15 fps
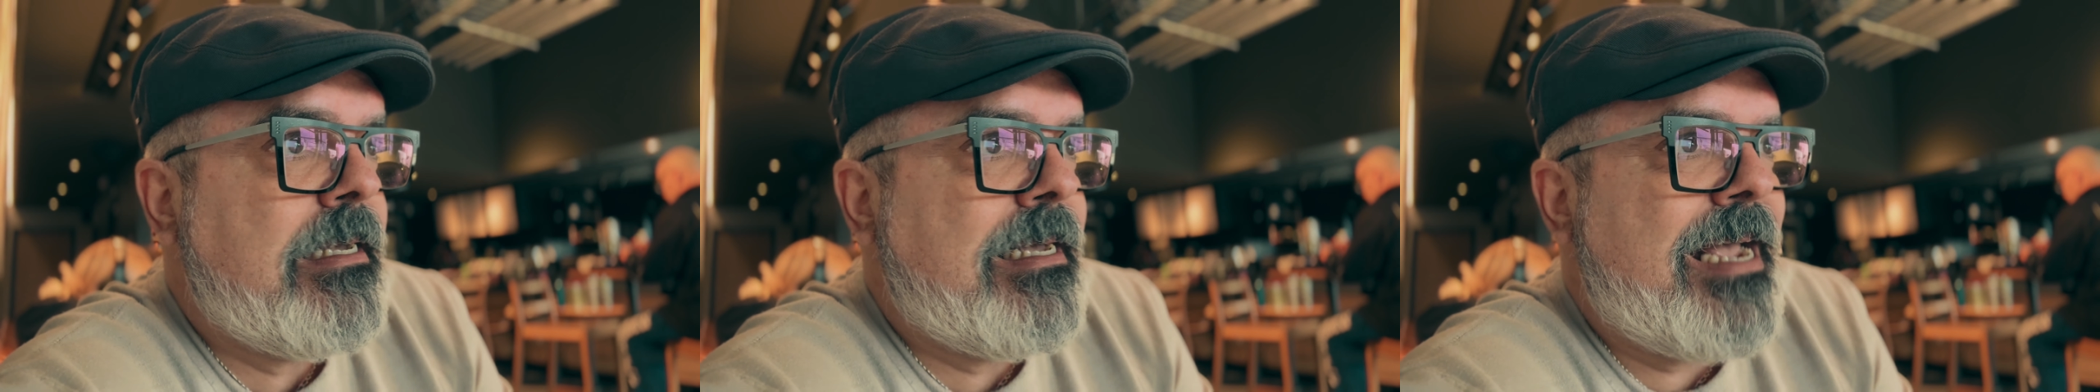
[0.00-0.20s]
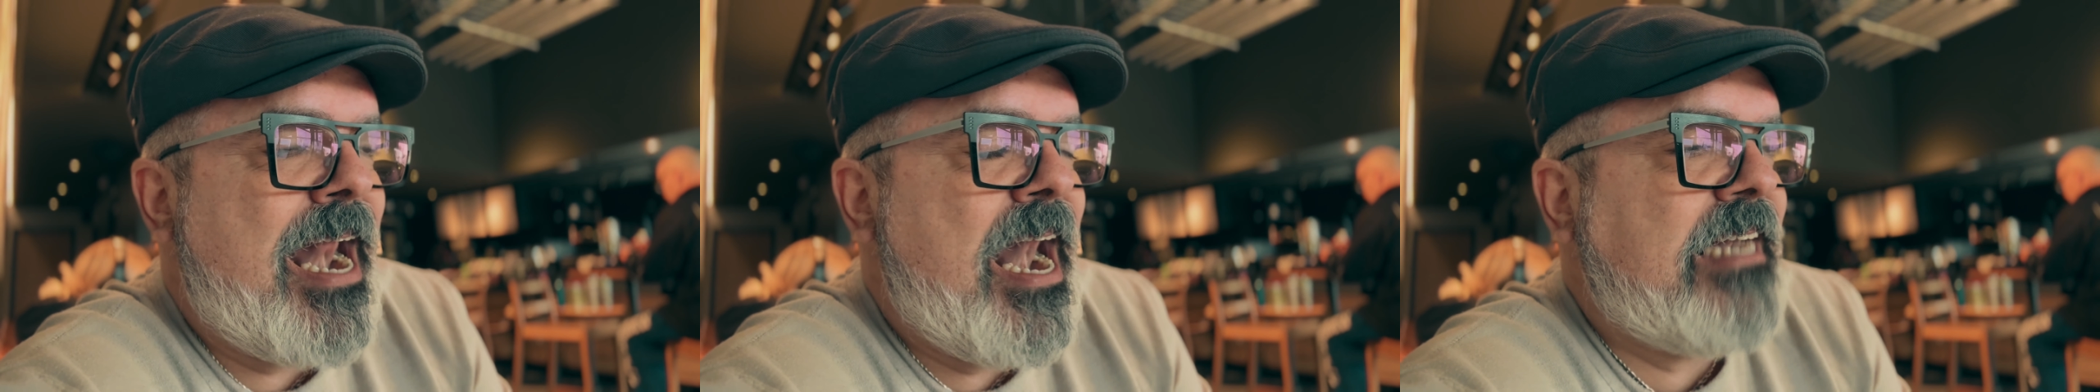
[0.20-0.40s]

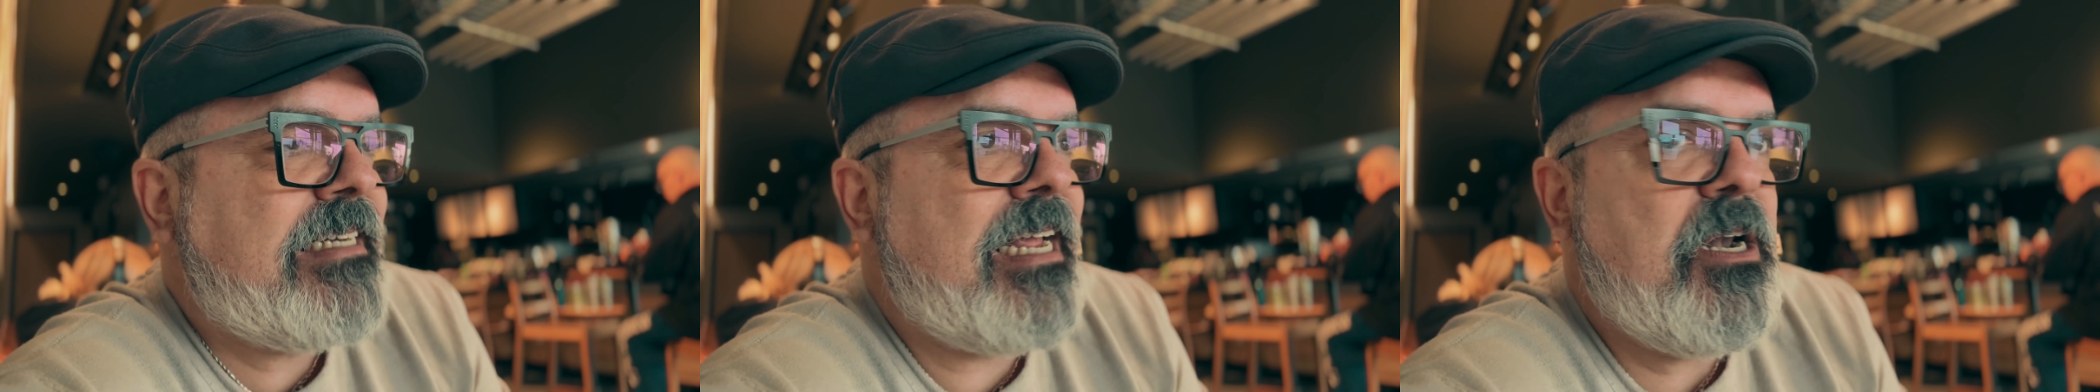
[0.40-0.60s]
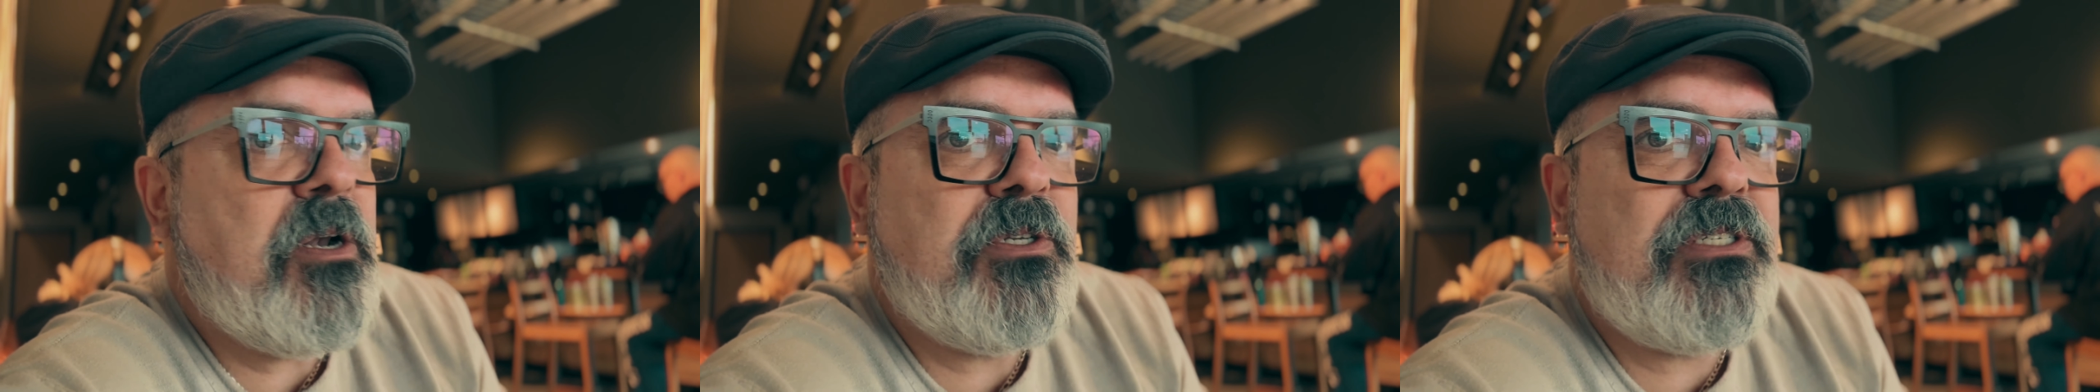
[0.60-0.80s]
And I
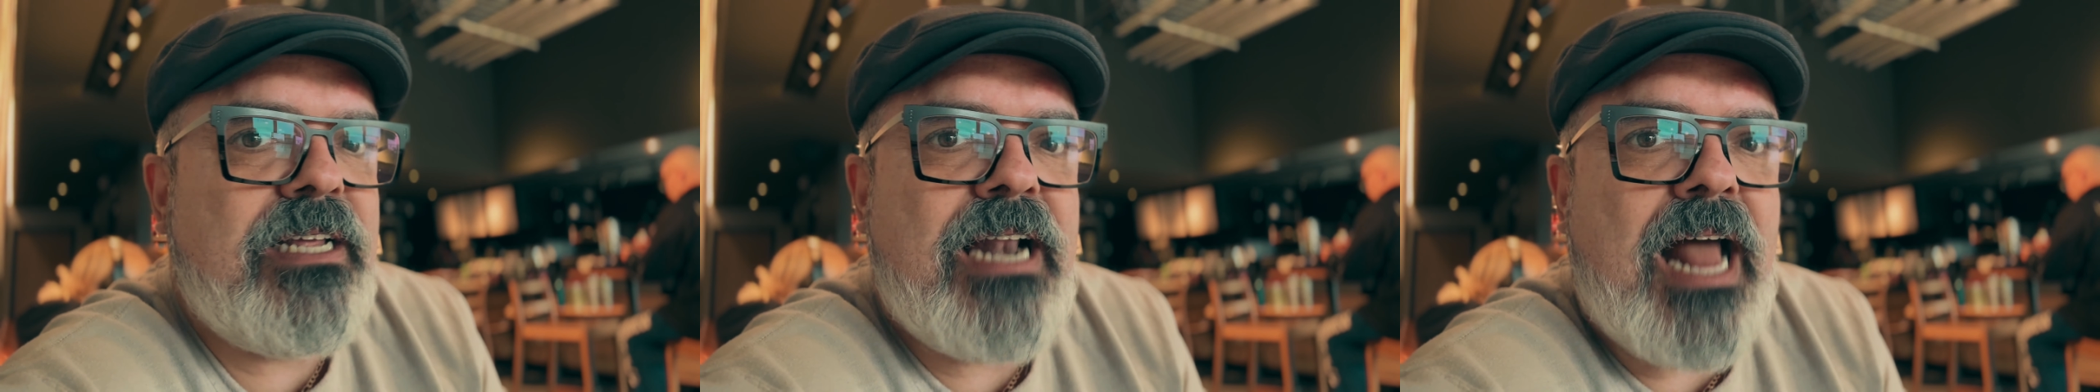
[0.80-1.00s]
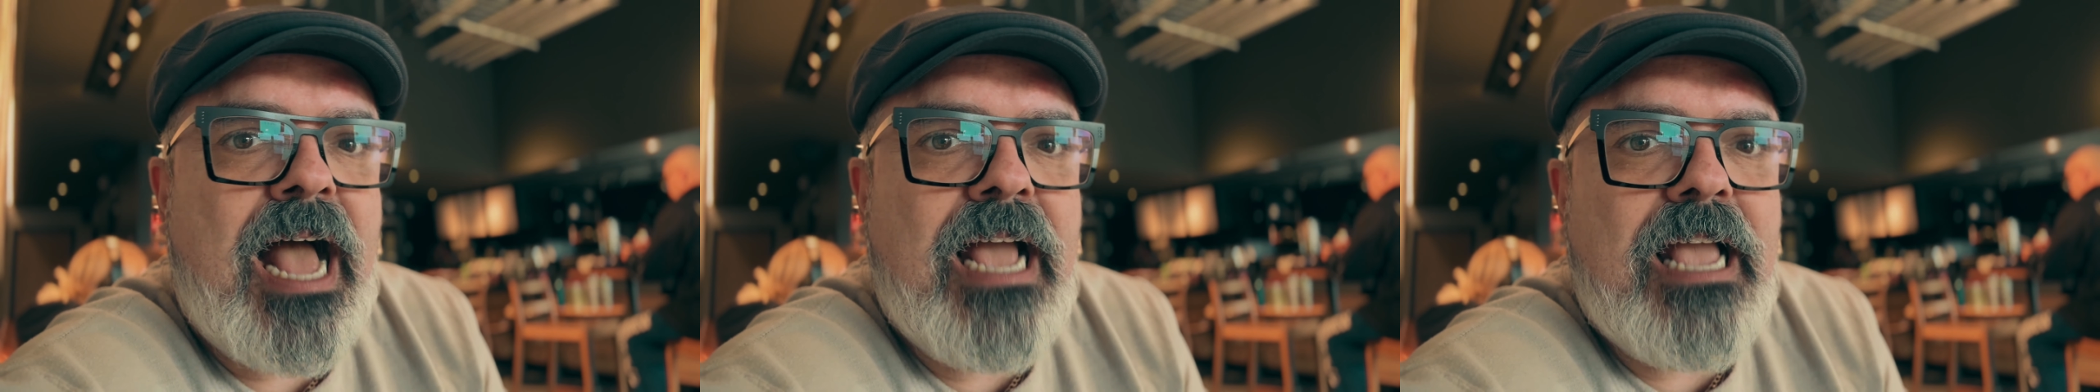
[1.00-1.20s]
say, listen,
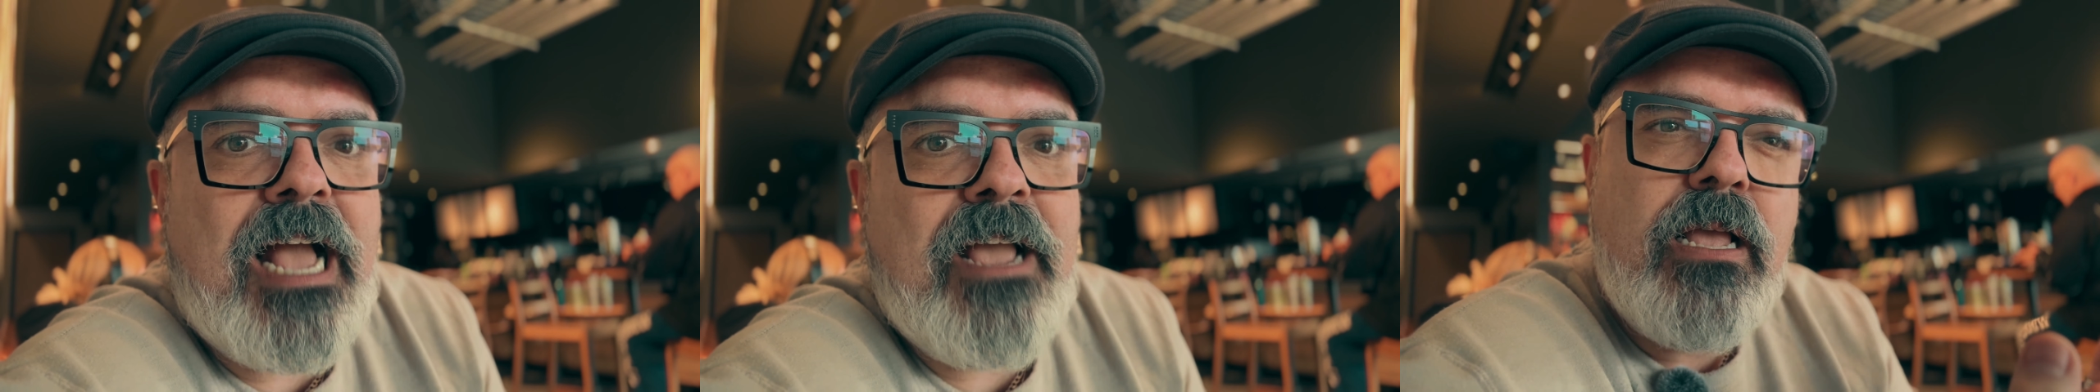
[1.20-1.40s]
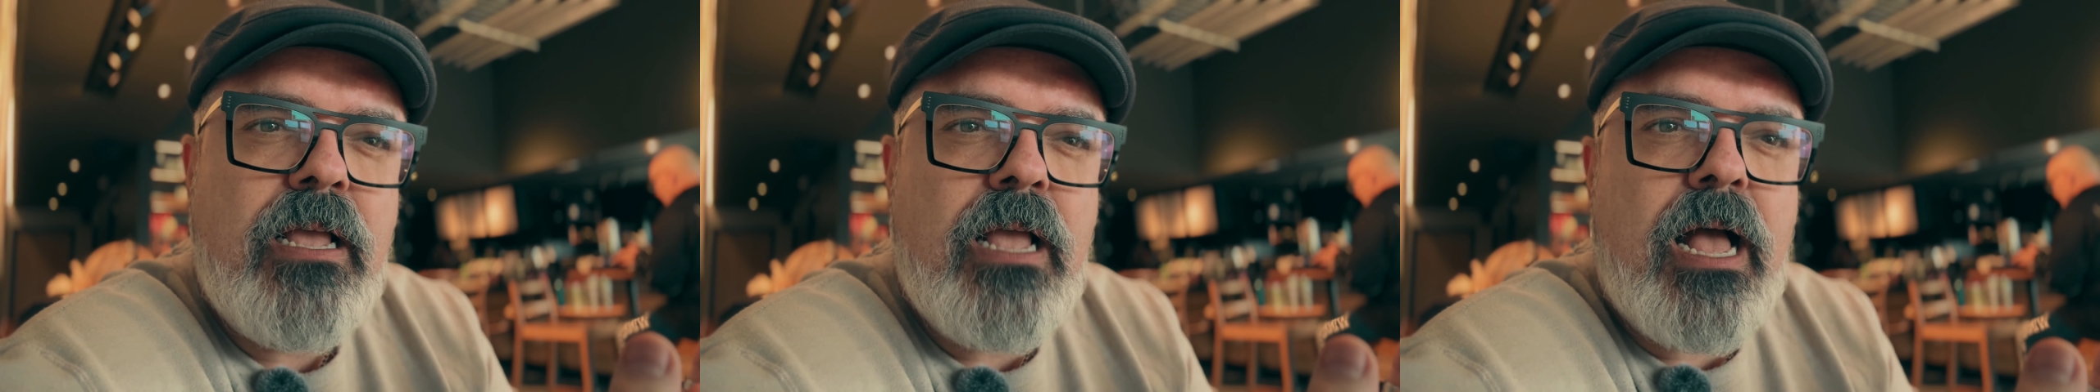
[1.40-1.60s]
I,
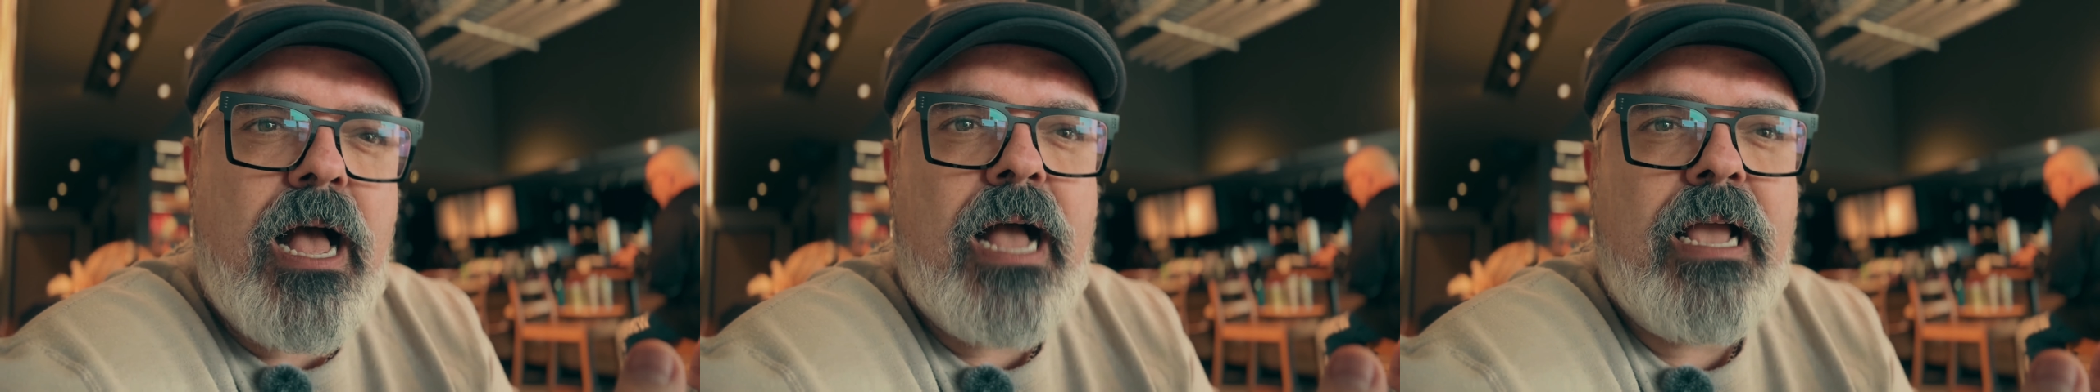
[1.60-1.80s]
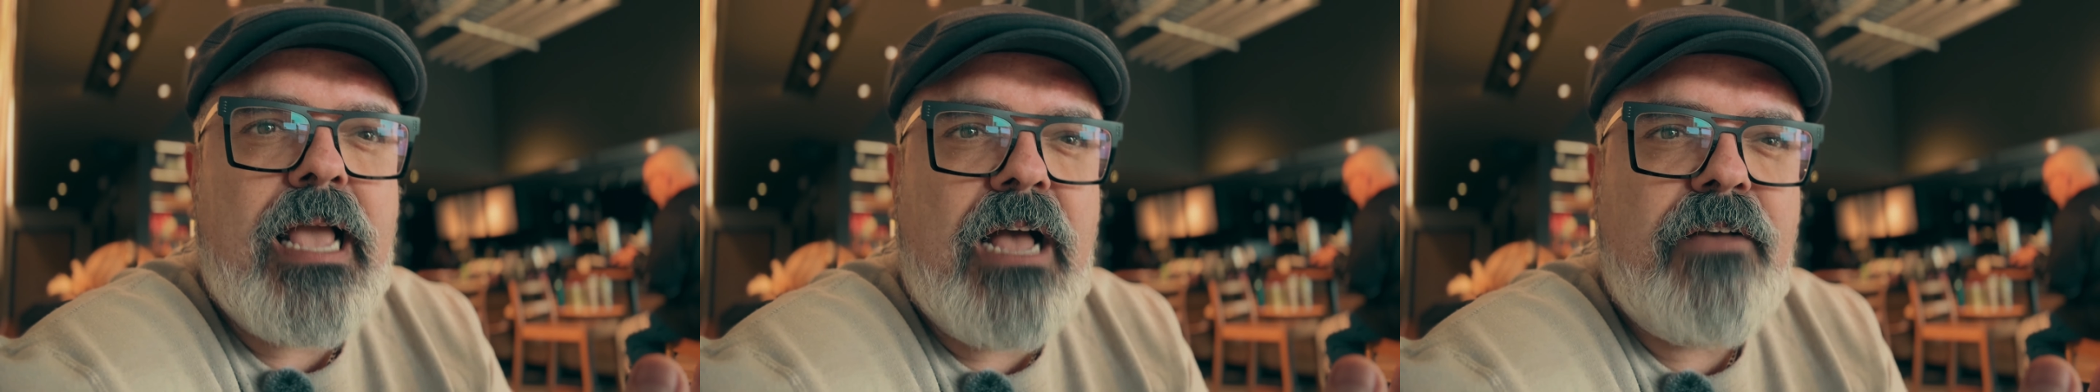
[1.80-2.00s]

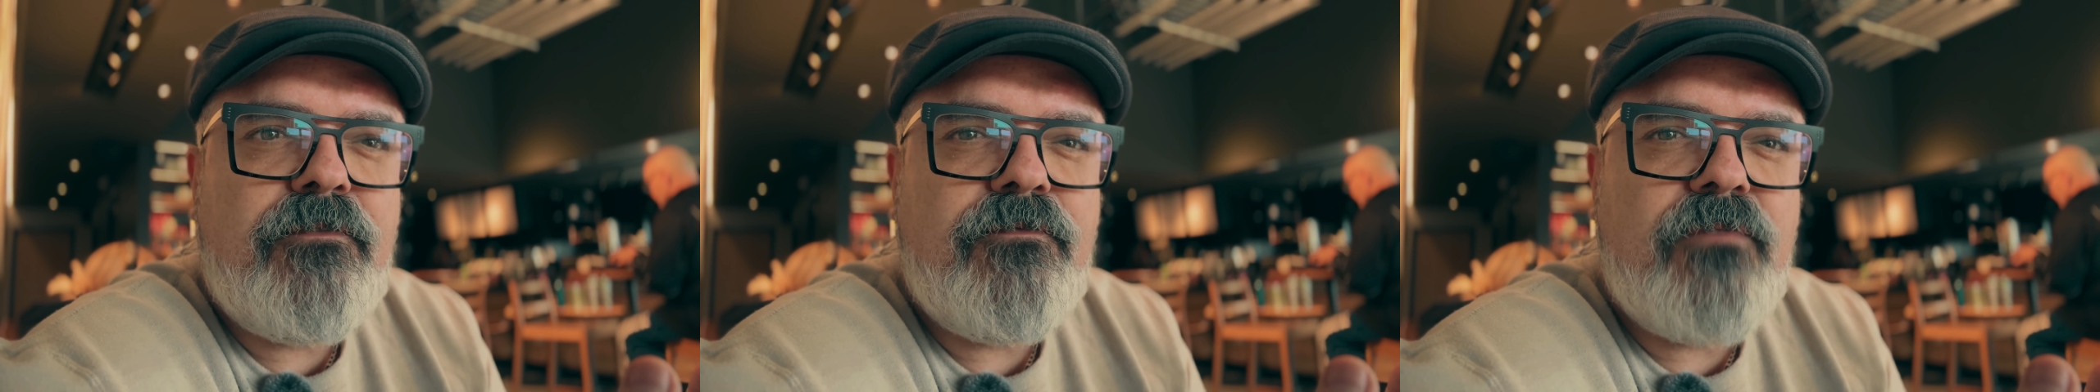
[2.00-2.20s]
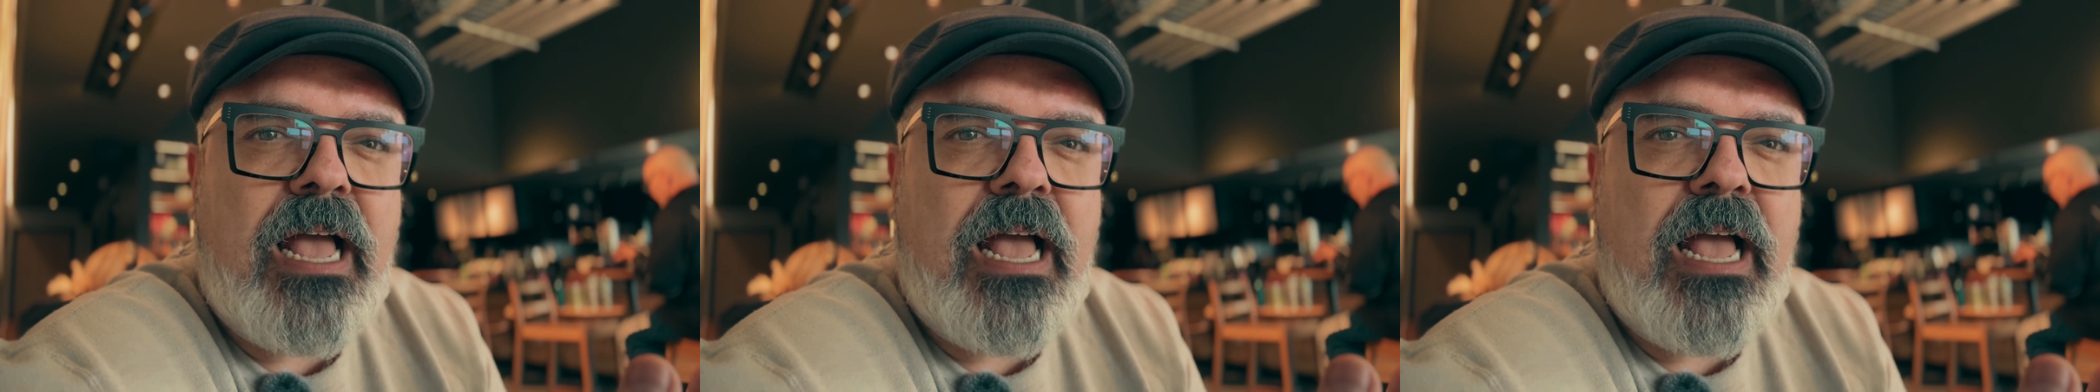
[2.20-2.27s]
I have,